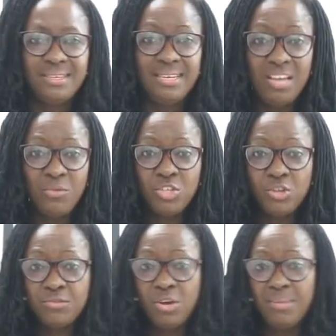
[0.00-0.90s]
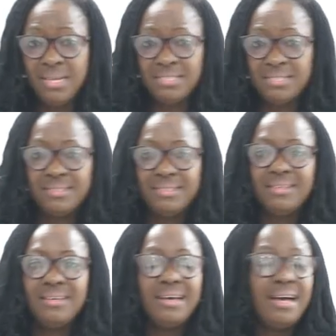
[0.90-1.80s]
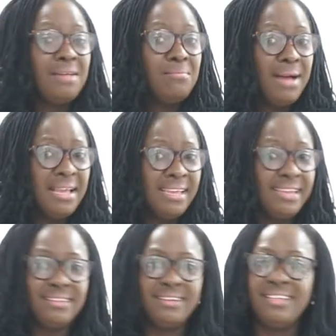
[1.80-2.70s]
language of commerce, and banking